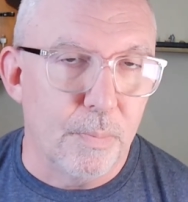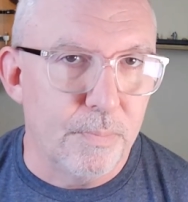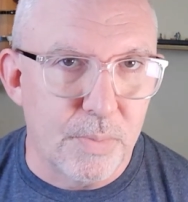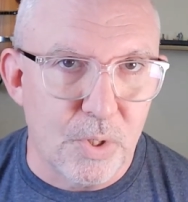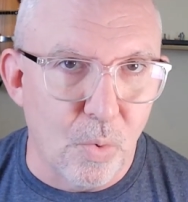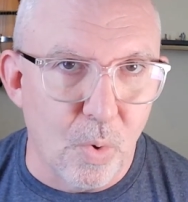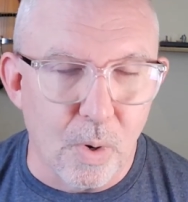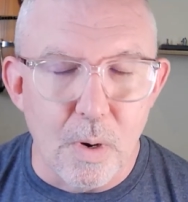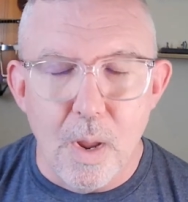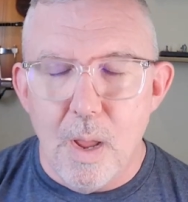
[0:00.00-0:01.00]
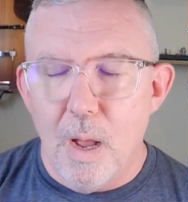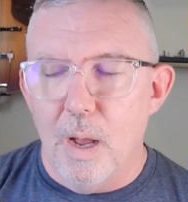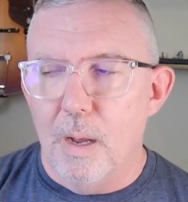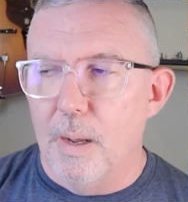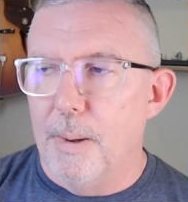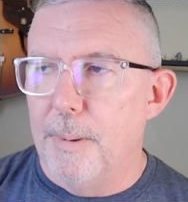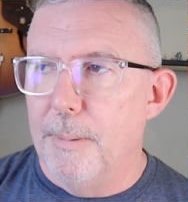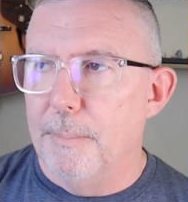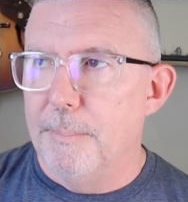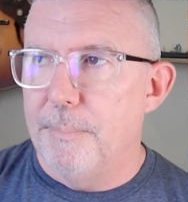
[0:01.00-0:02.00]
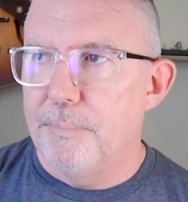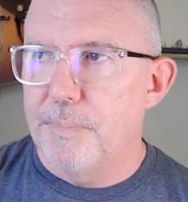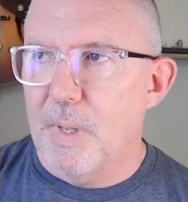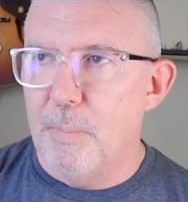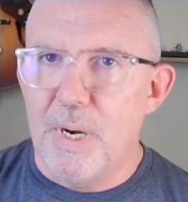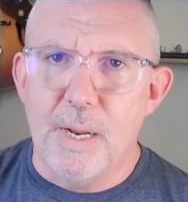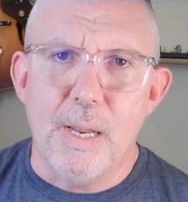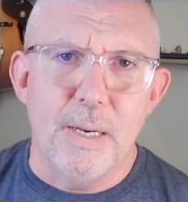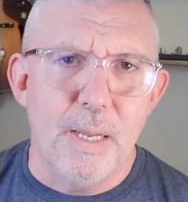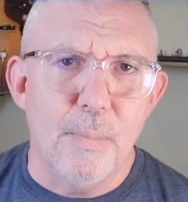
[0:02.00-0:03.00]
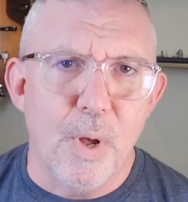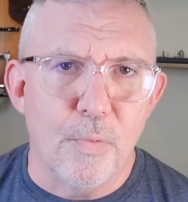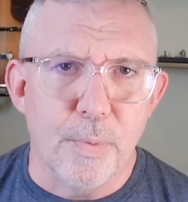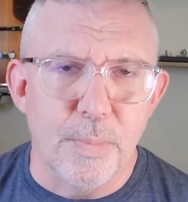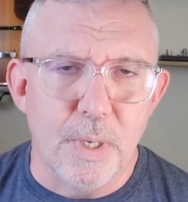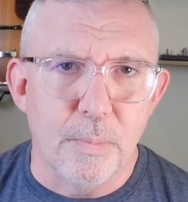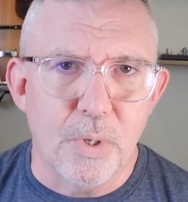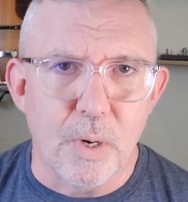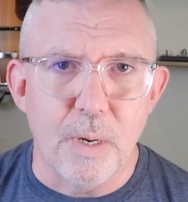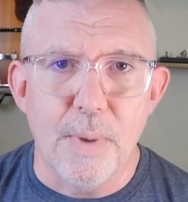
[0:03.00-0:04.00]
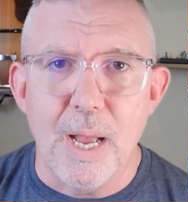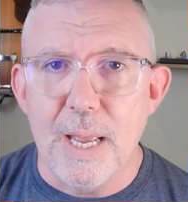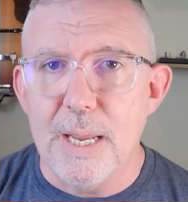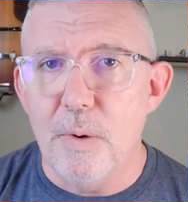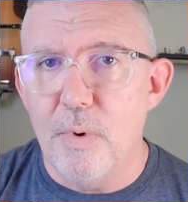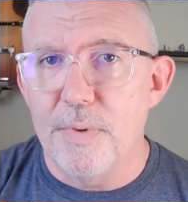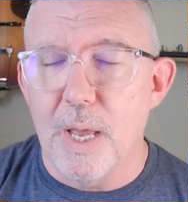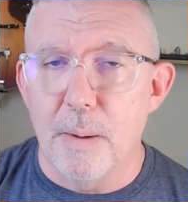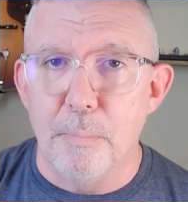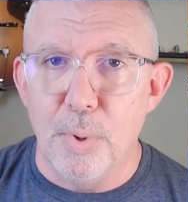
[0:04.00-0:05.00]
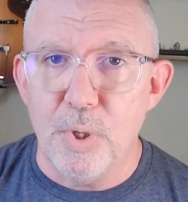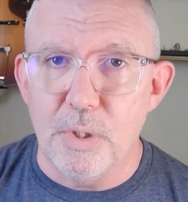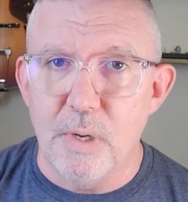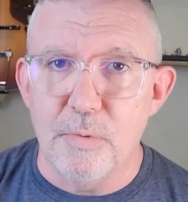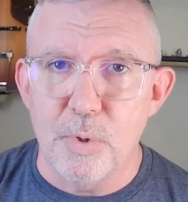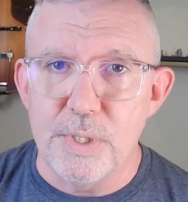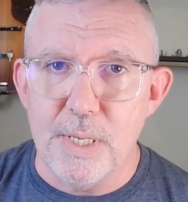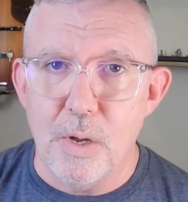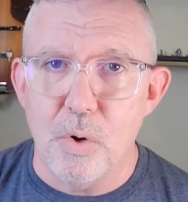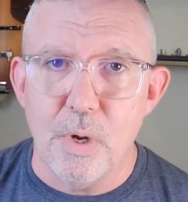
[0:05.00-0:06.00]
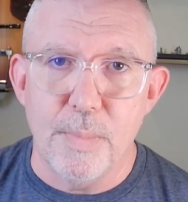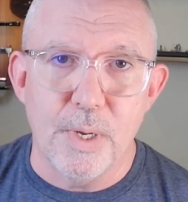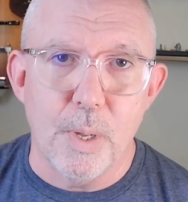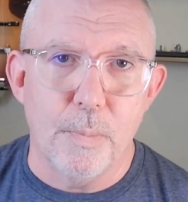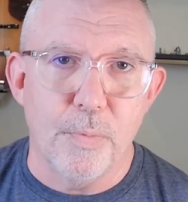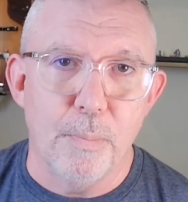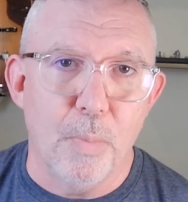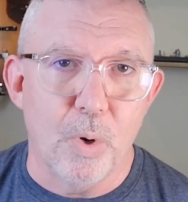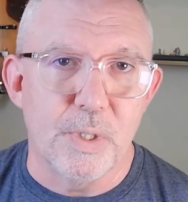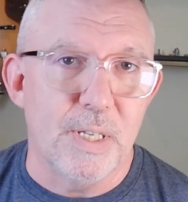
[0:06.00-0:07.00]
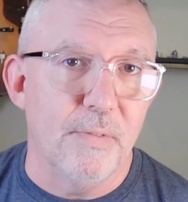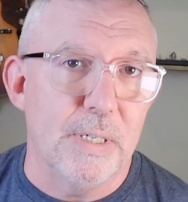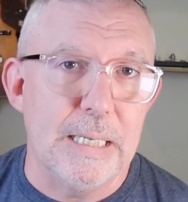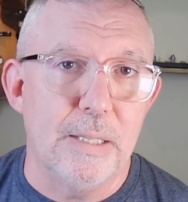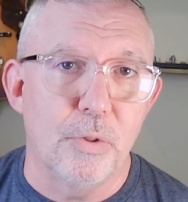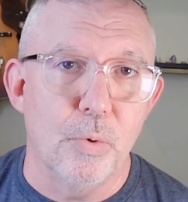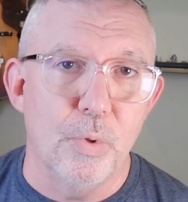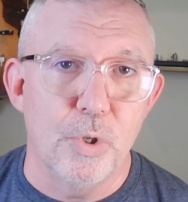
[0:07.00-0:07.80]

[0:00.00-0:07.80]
store. But I got an email from them talking about, hey, we've got a book lovers sale coming up from March 17th through the